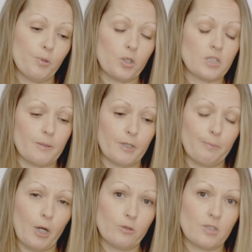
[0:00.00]
put a similar
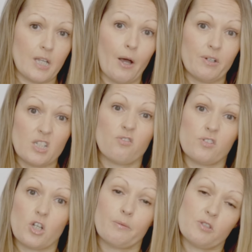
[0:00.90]
post out at
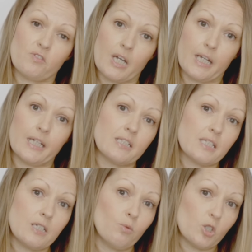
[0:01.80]
different times of day and
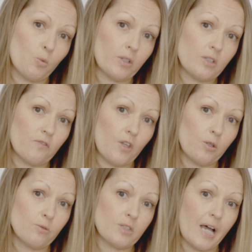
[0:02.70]
see which one of
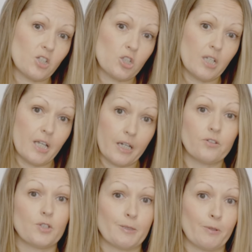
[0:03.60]
those actually
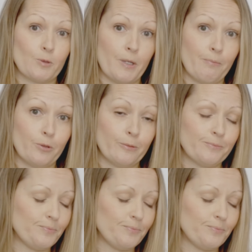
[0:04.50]
engages the most people.